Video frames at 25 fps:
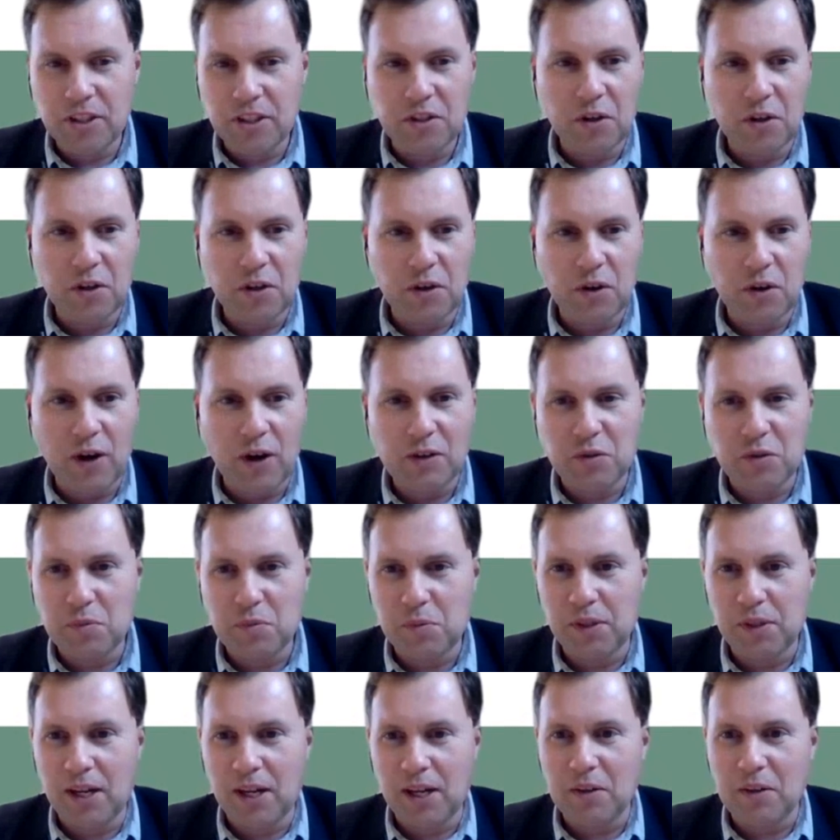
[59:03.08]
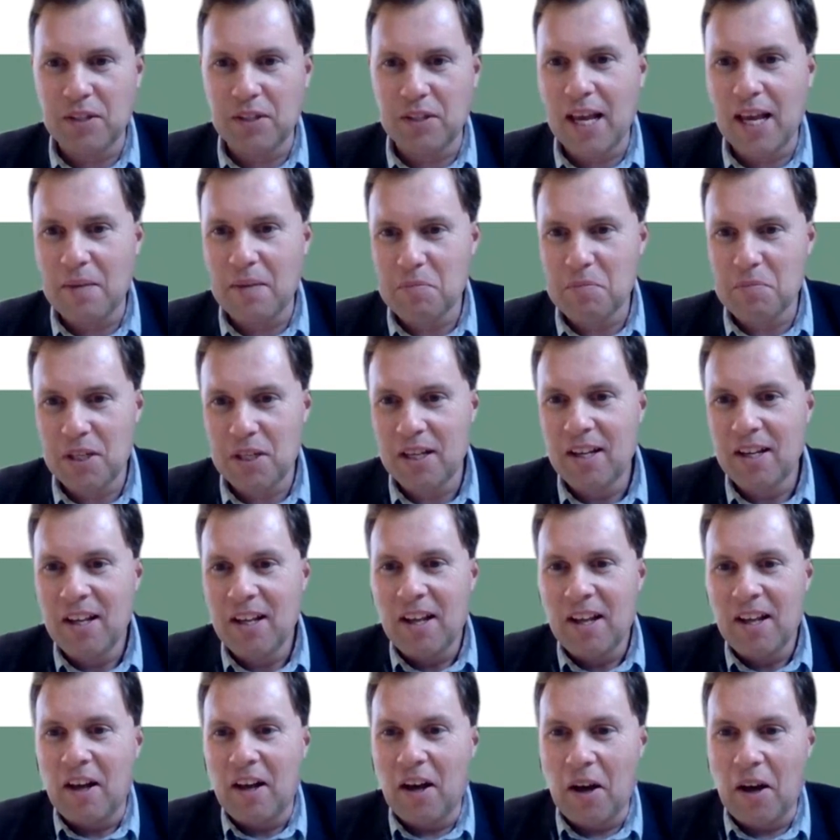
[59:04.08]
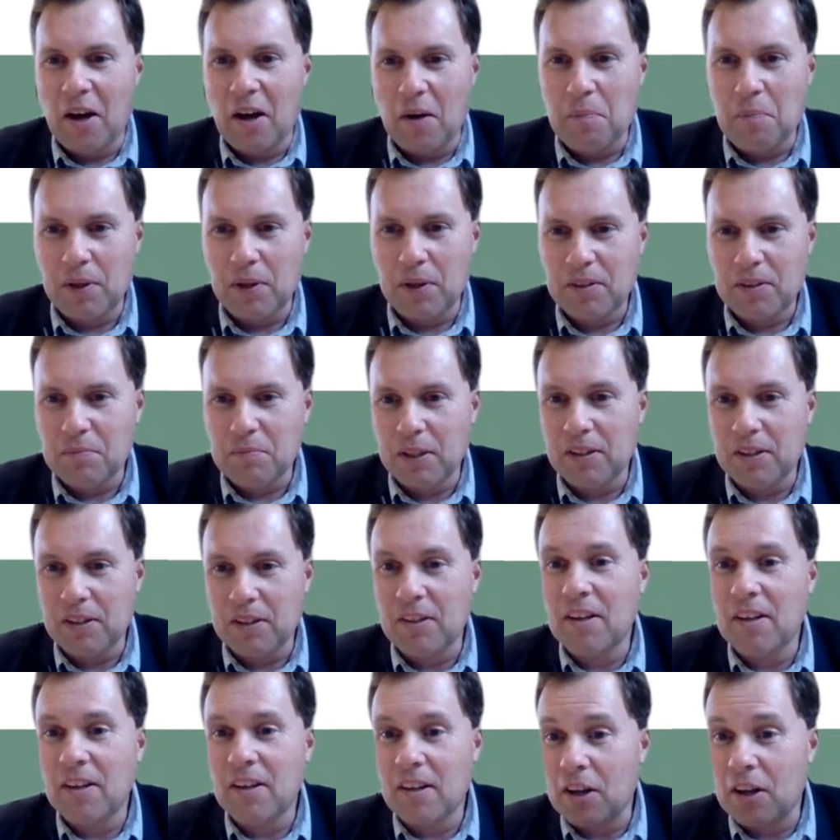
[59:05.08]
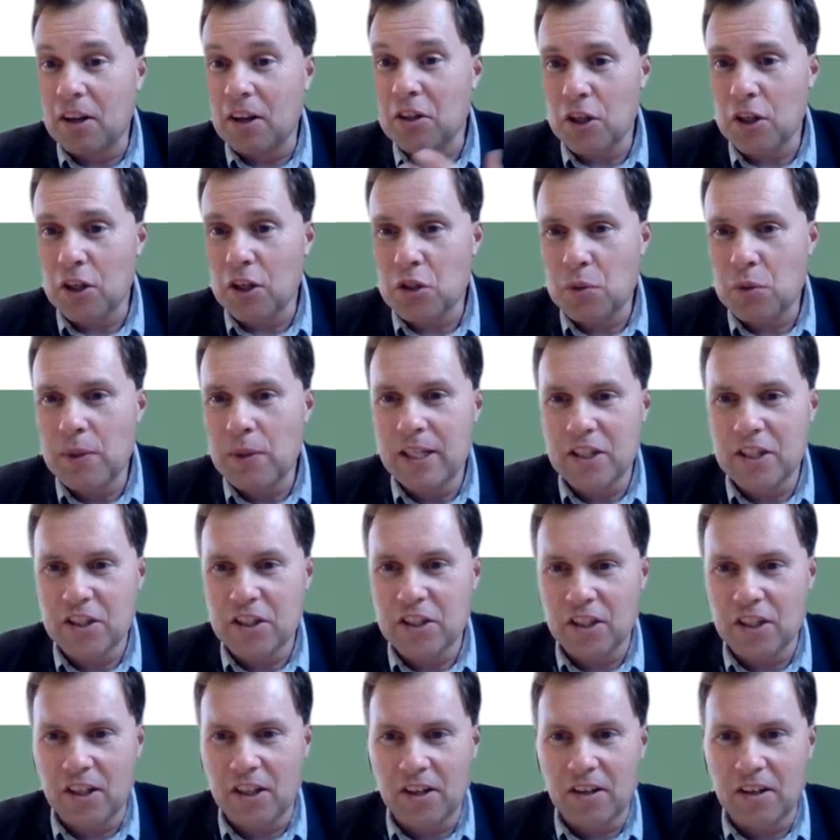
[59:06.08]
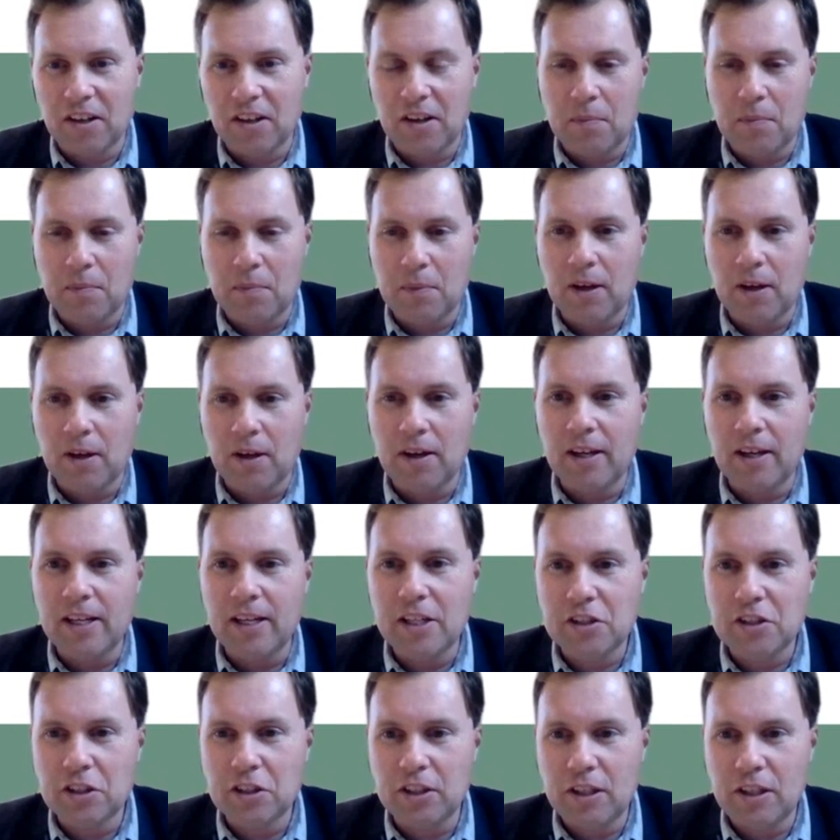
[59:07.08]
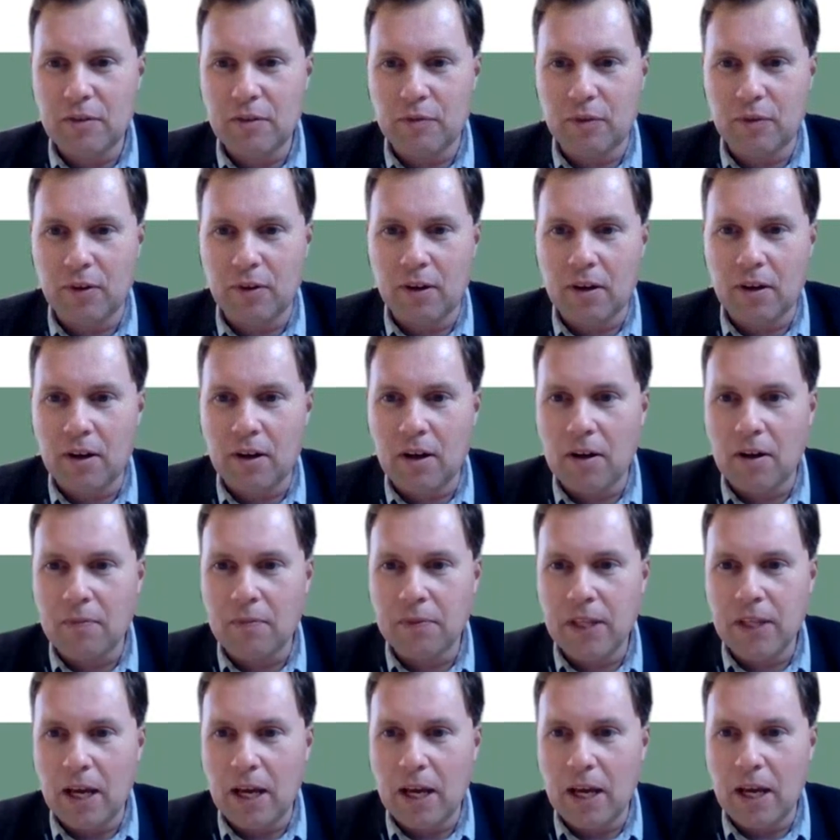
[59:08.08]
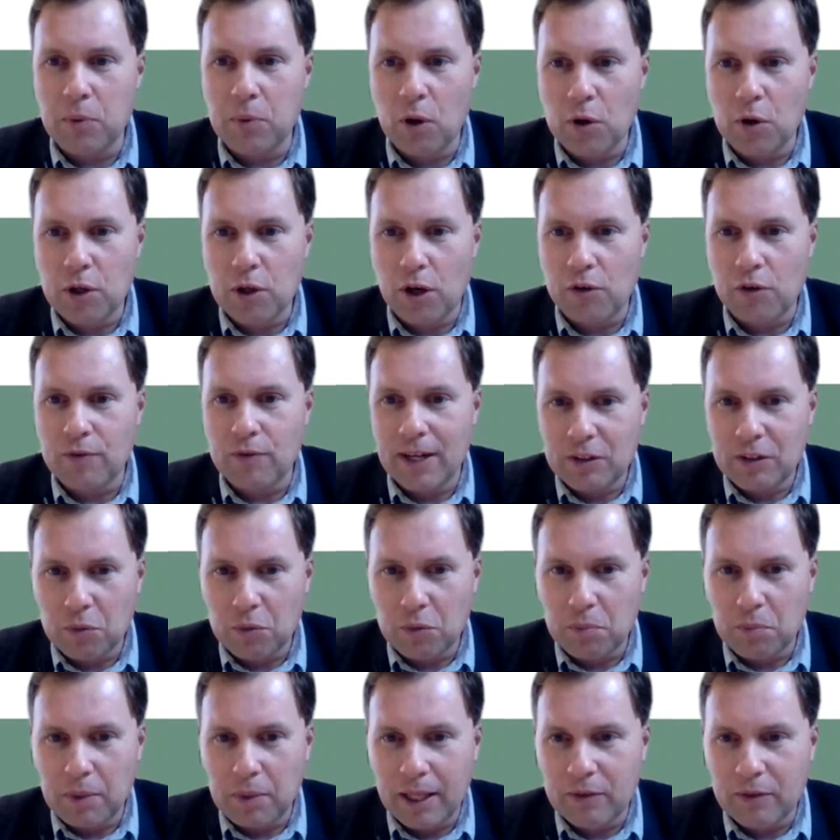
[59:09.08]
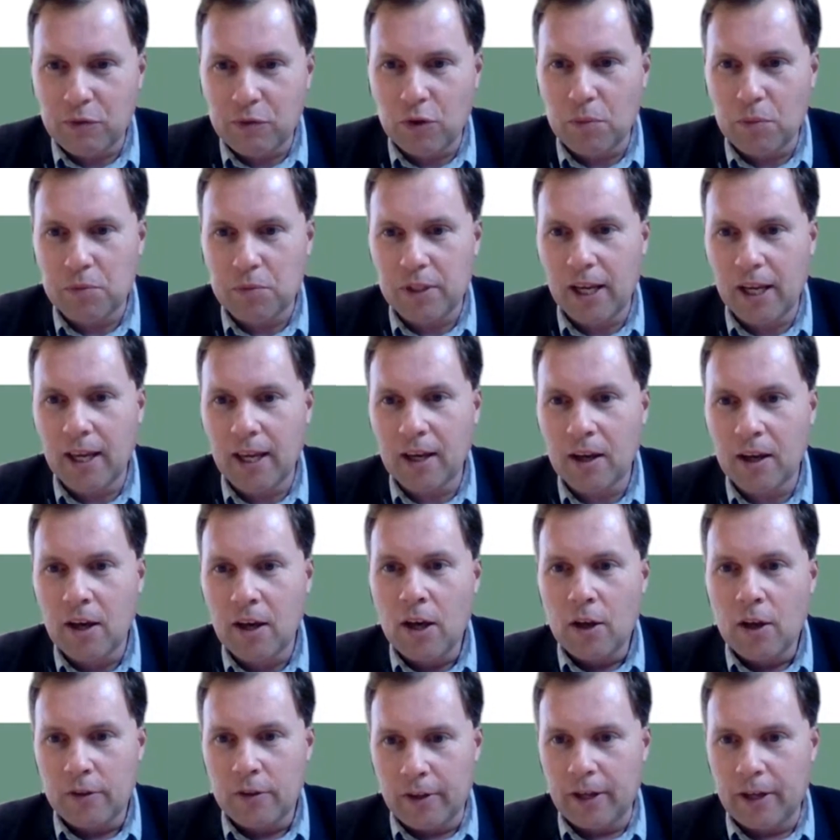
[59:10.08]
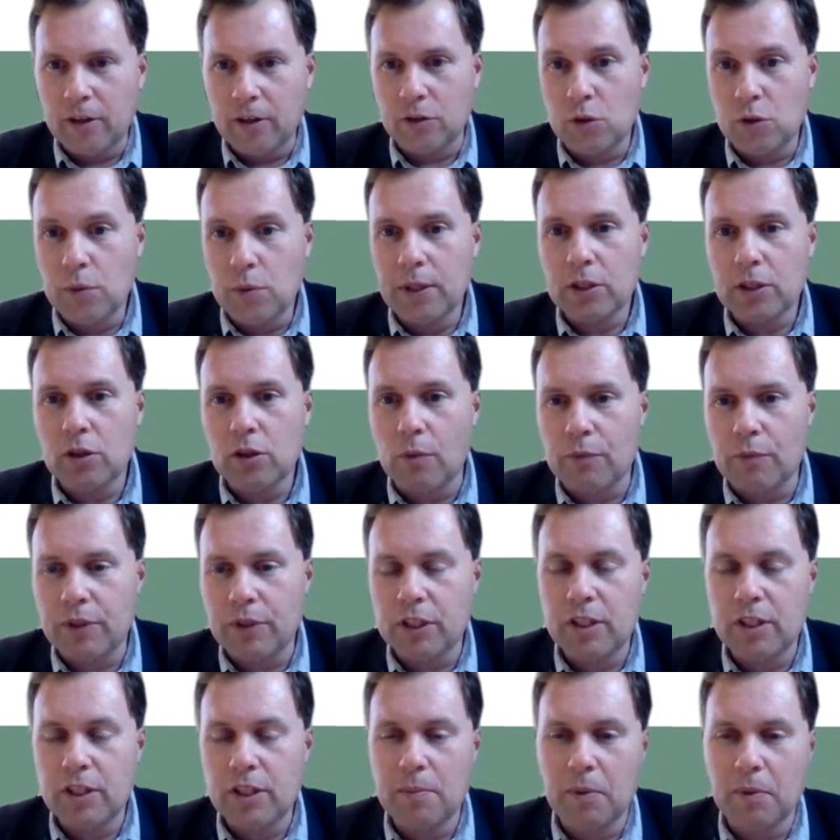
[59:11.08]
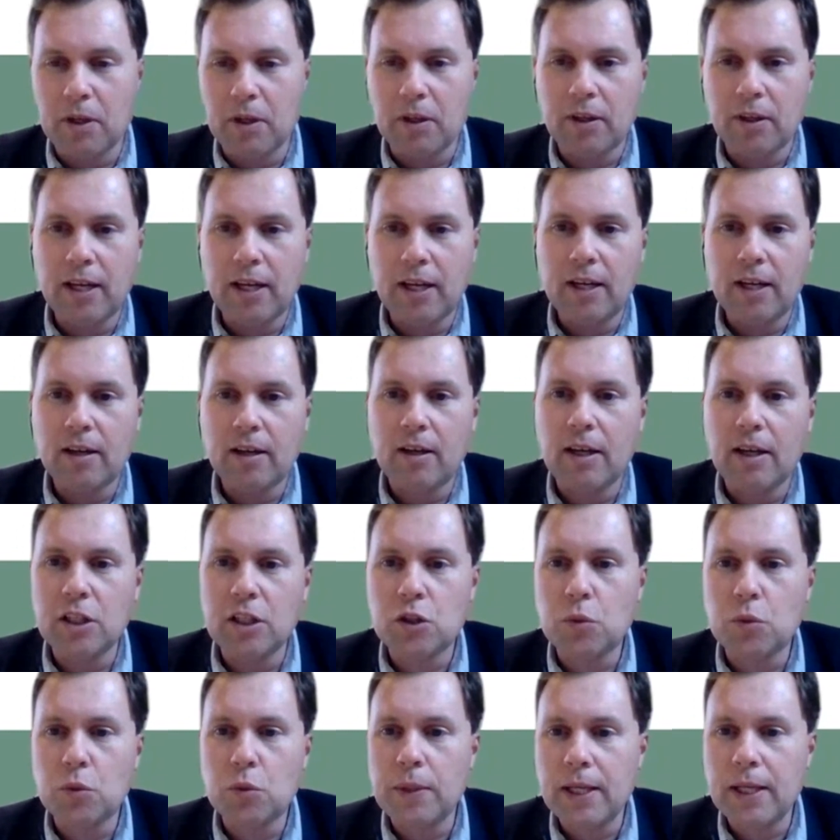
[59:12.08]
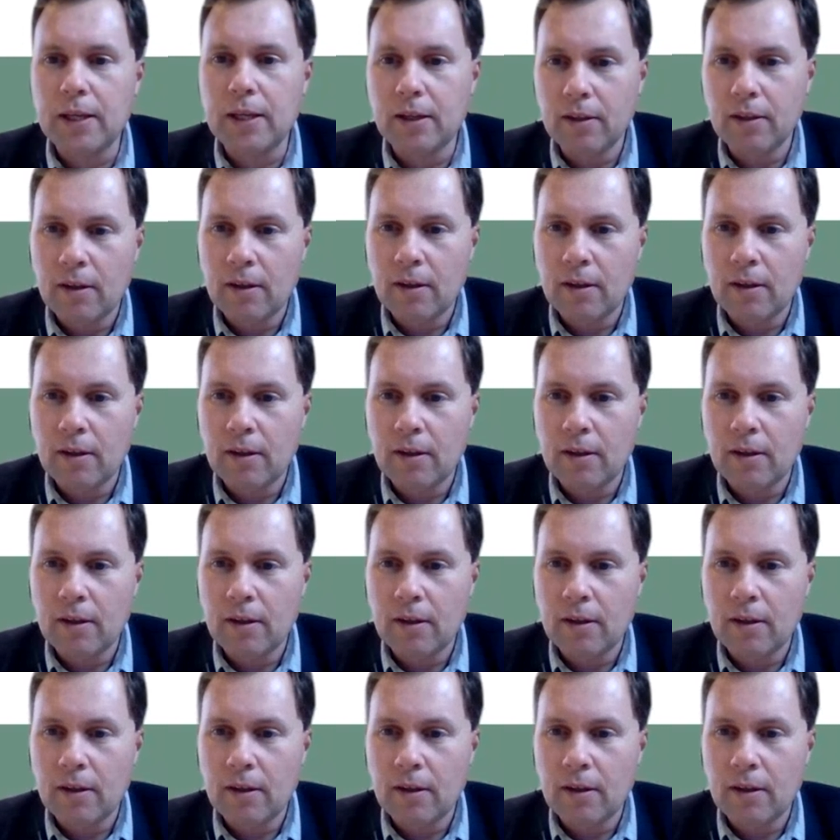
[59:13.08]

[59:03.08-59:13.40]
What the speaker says: don't know how to pronounce names. But a Swedish initiative, the employer rental platform, saying they are doing something similar in Sweden.